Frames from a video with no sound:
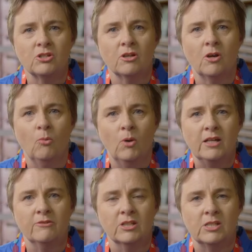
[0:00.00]
a, a,
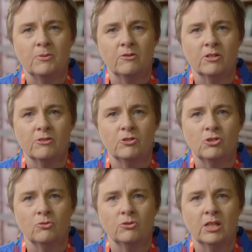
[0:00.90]
wonderful experience for
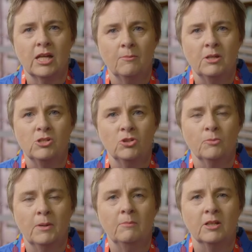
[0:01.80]
children that come into your
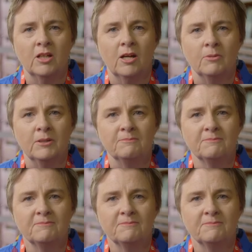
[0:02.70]
public library.